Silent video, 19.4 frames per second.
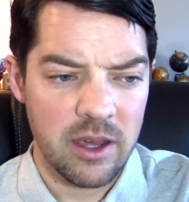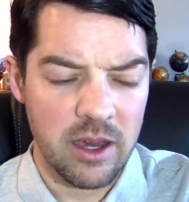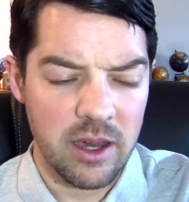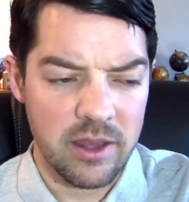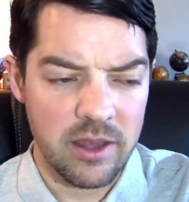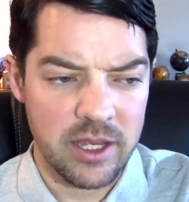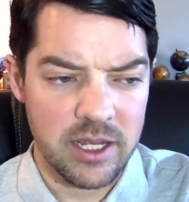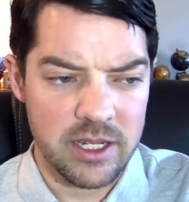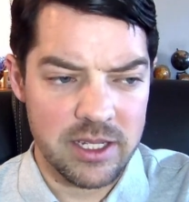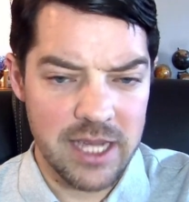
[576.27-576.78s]

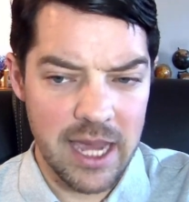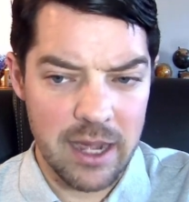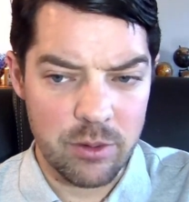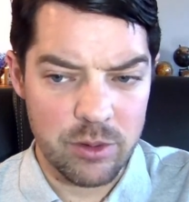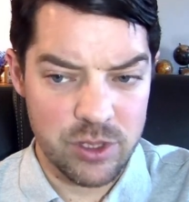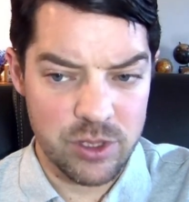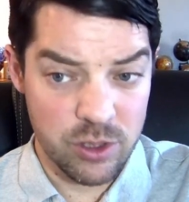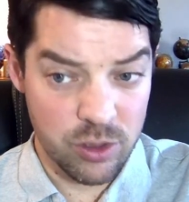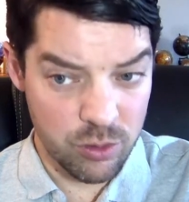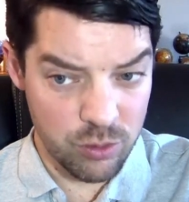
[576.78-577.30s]
the attack
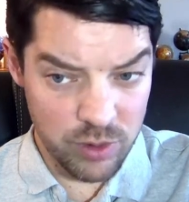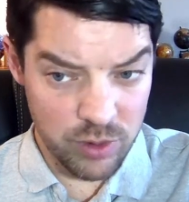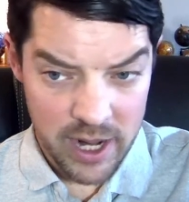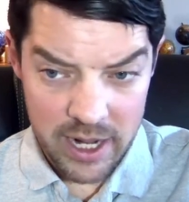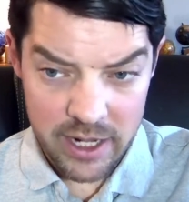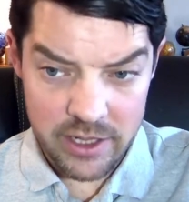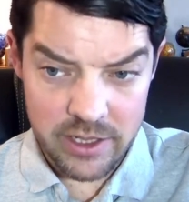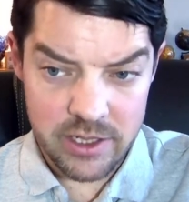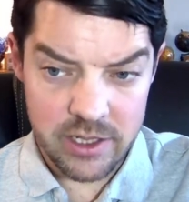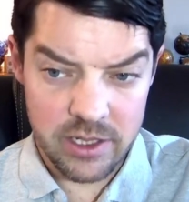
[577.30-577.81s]
was
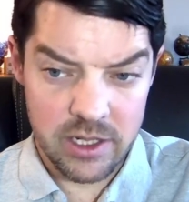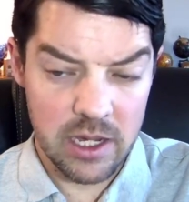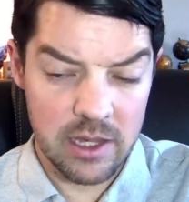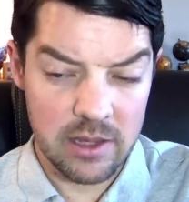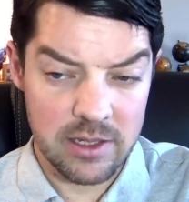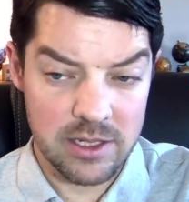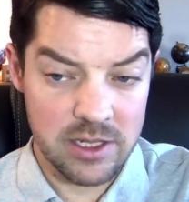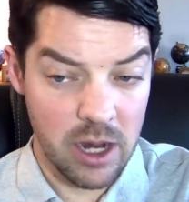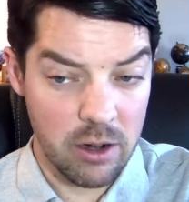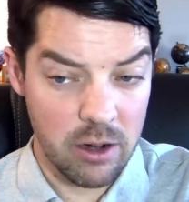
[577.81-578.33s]
correct,
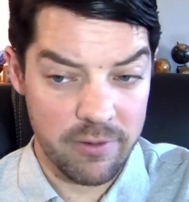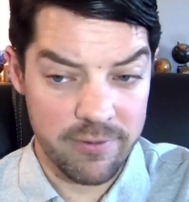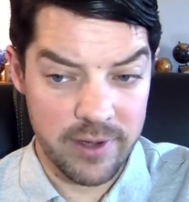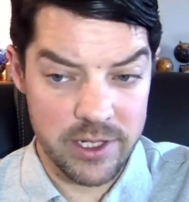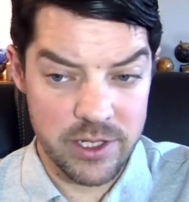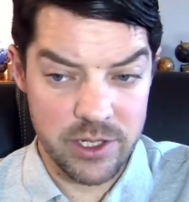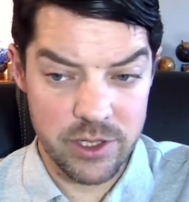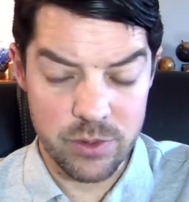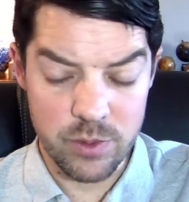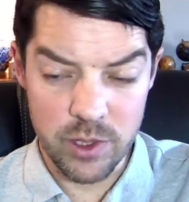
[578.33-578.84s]
the
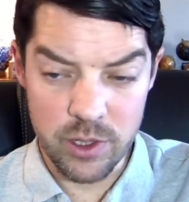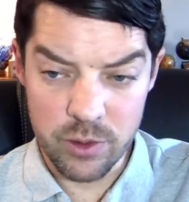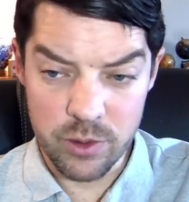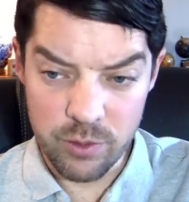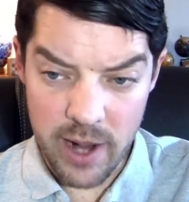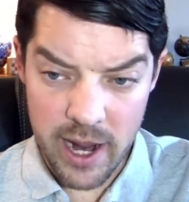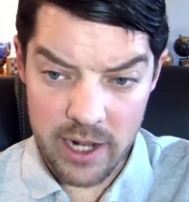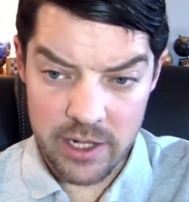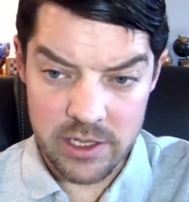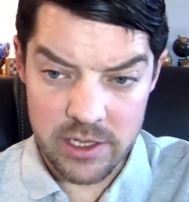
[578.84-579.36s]
sacrifices were
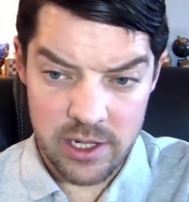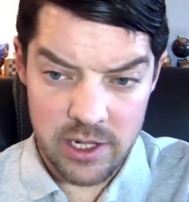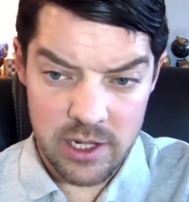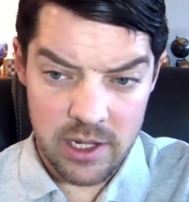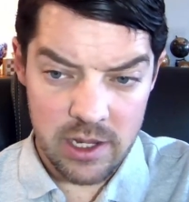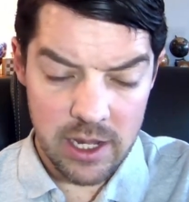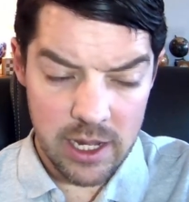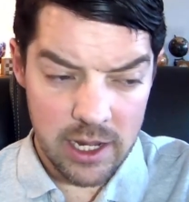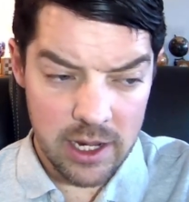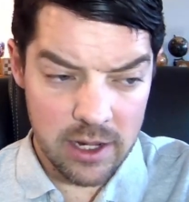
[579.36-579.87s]
correct,
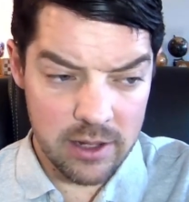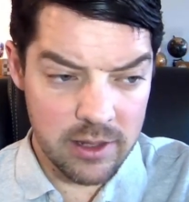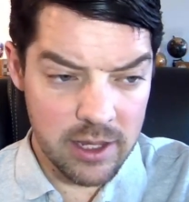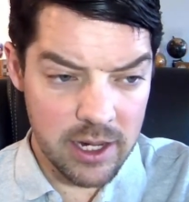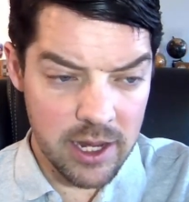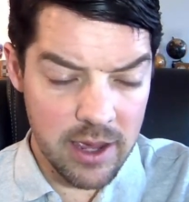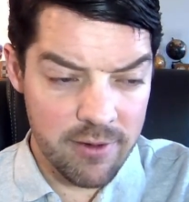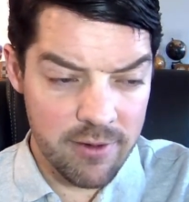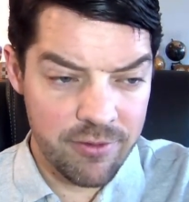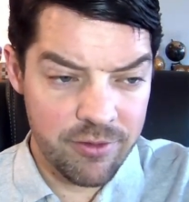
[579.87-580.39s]
and that
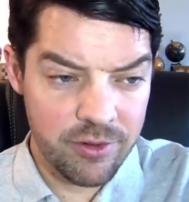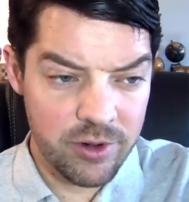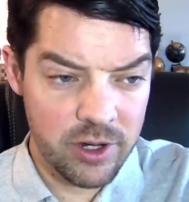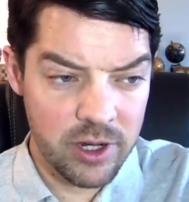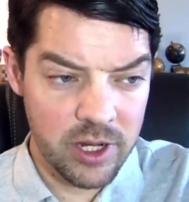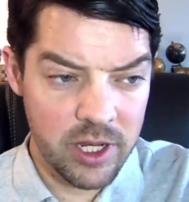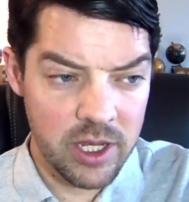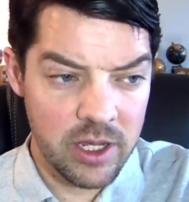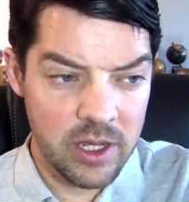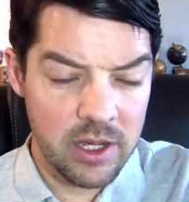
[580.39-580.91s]

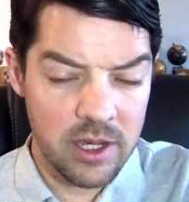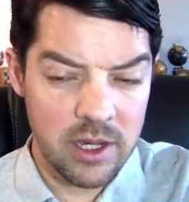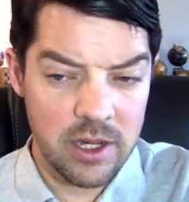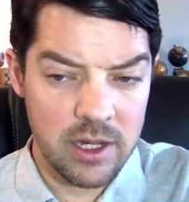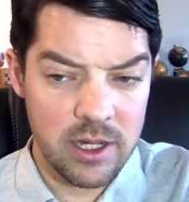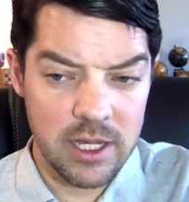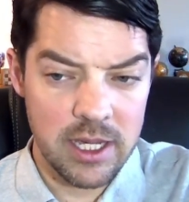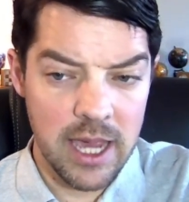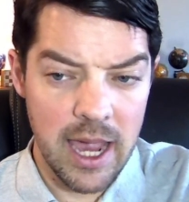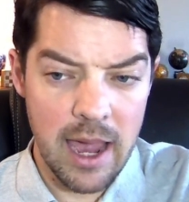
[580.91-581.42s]
every
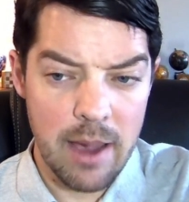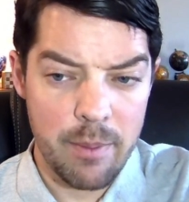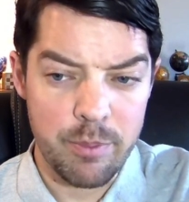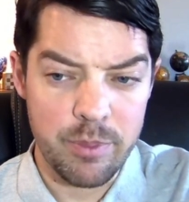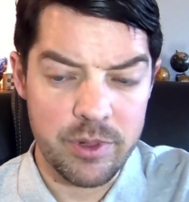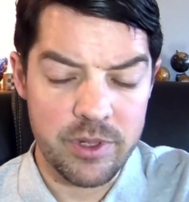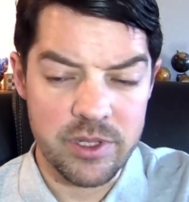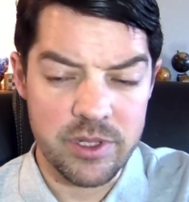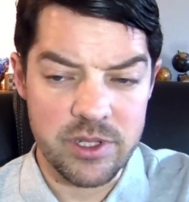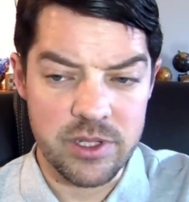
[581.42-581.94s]
gap
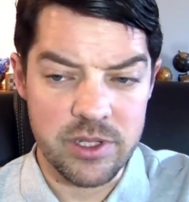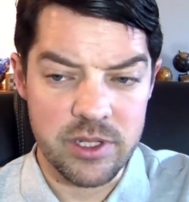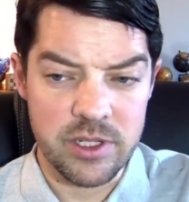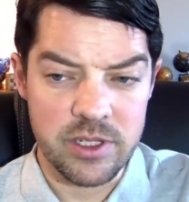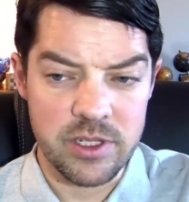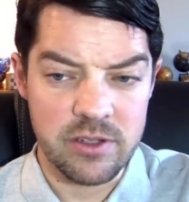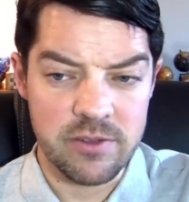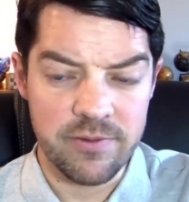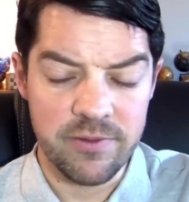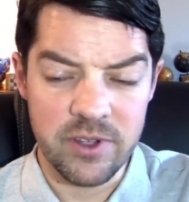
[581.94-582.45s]

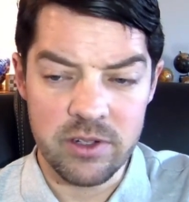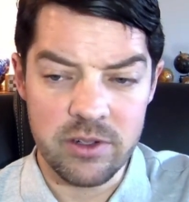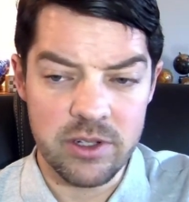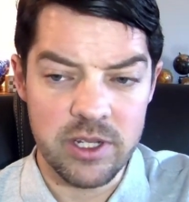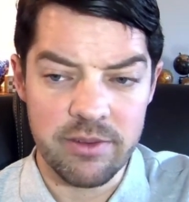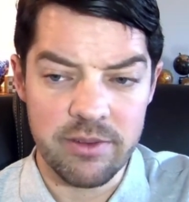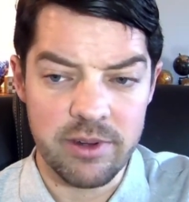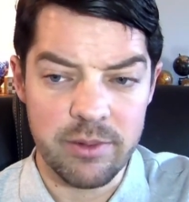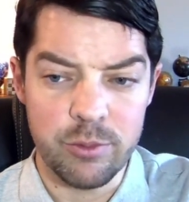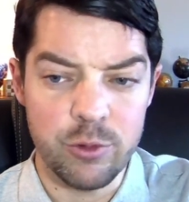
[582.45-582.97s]
is filled,
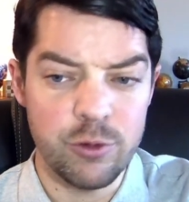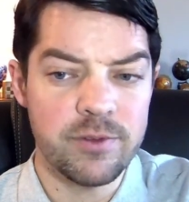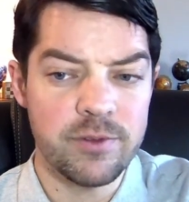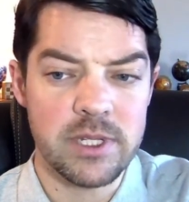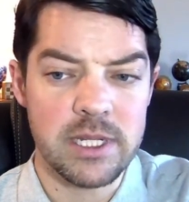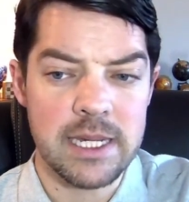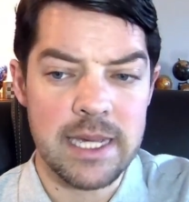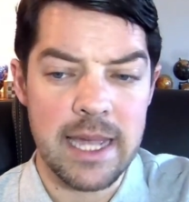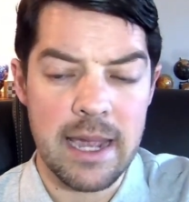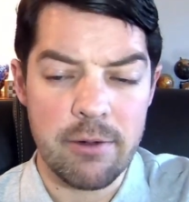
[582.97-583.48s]
every move is
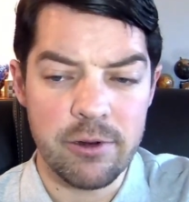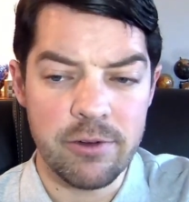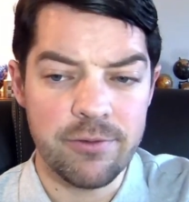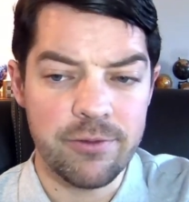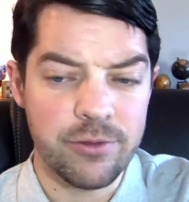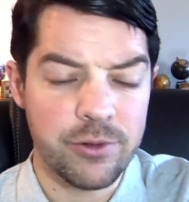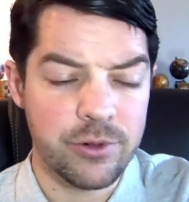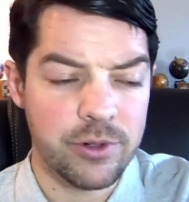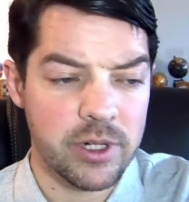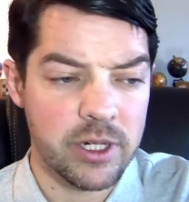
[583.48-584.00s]
accounted
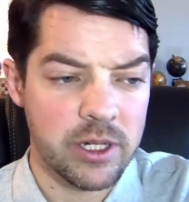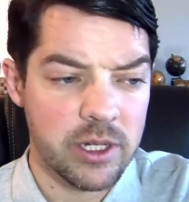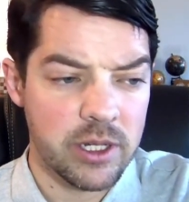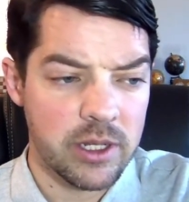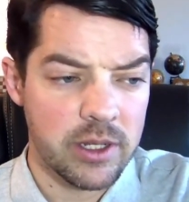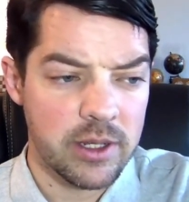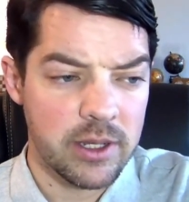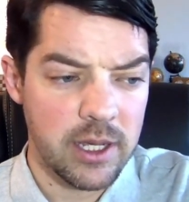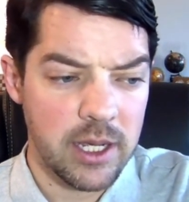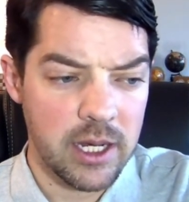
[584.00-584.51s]
for,
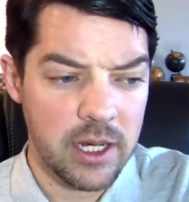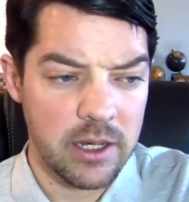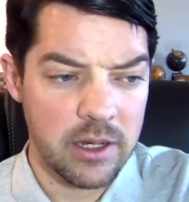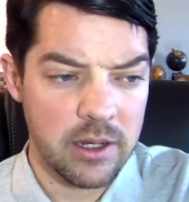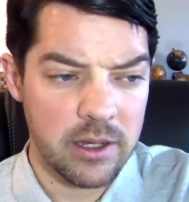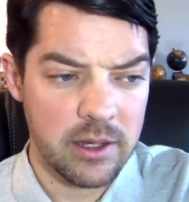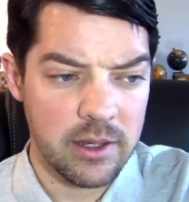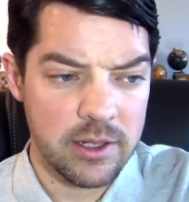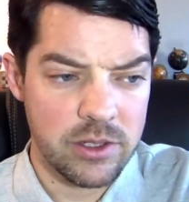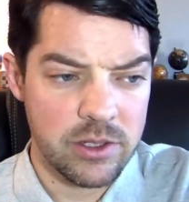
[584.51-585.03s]
and
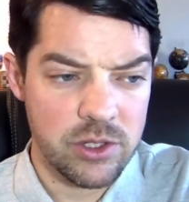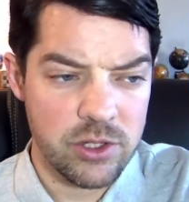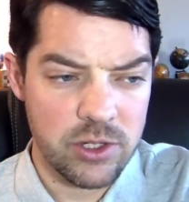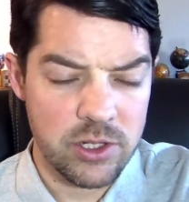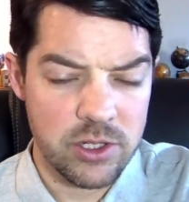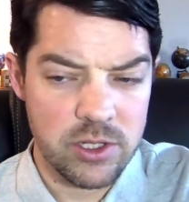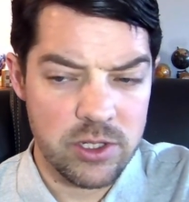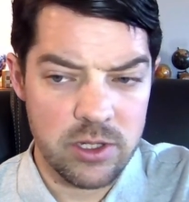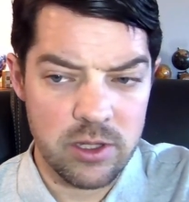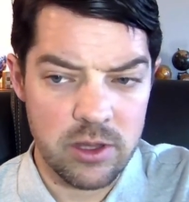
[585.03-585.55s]
it's
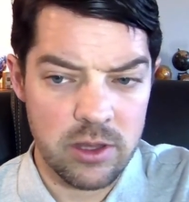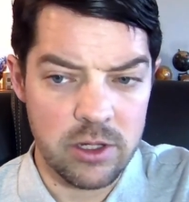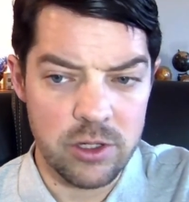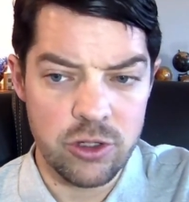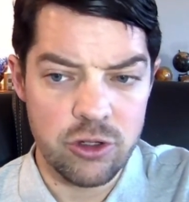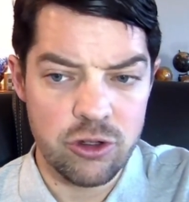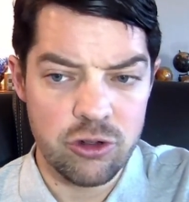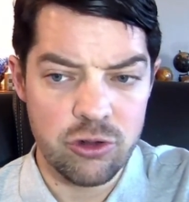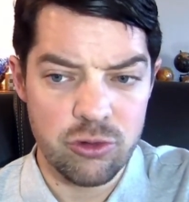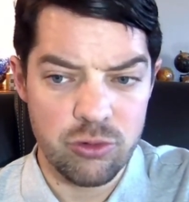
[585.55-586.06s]
just the
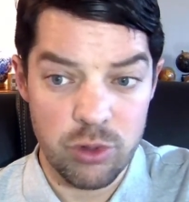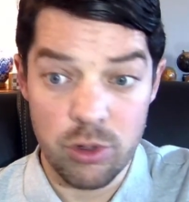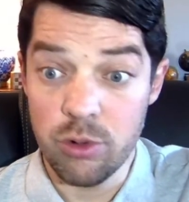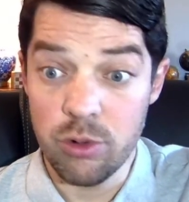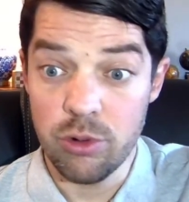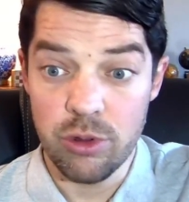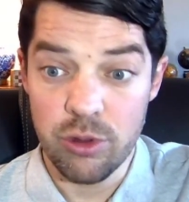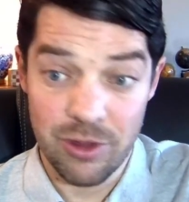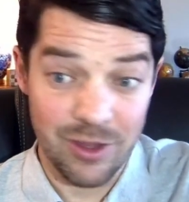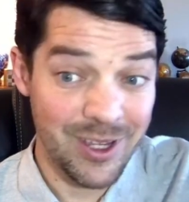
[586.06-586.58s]

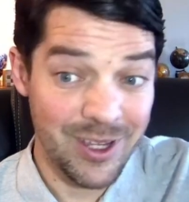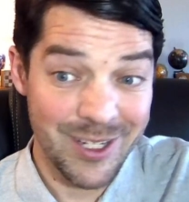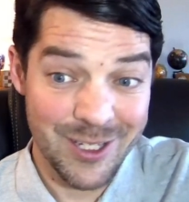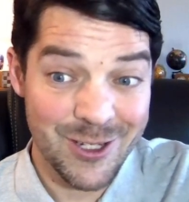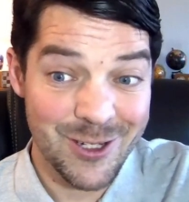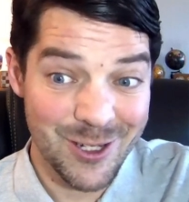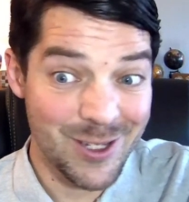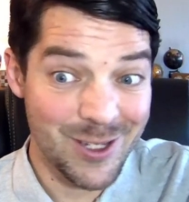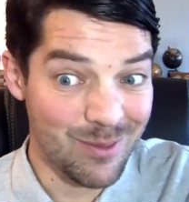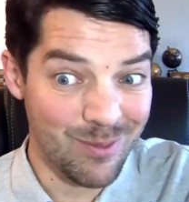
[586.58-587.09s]
truth. It's
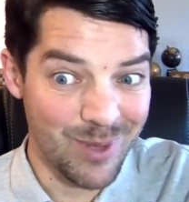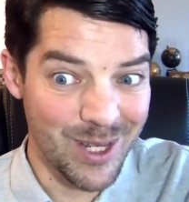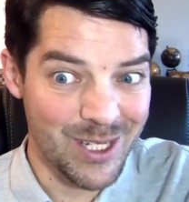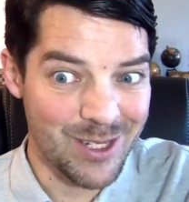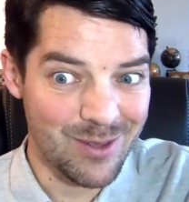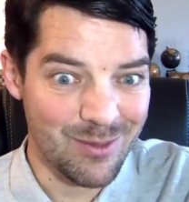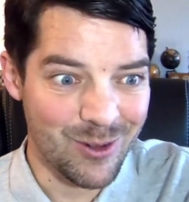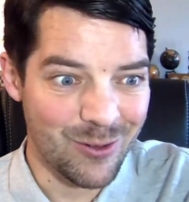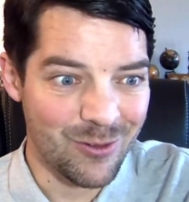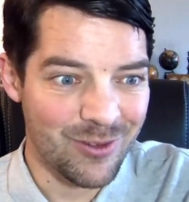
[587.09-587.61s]
just the
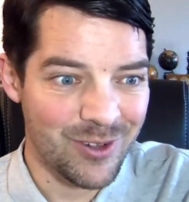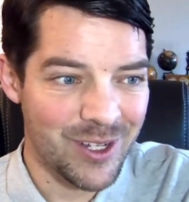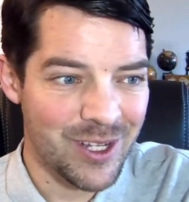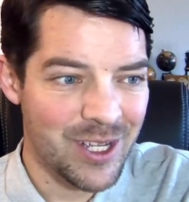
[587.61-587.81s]
best move.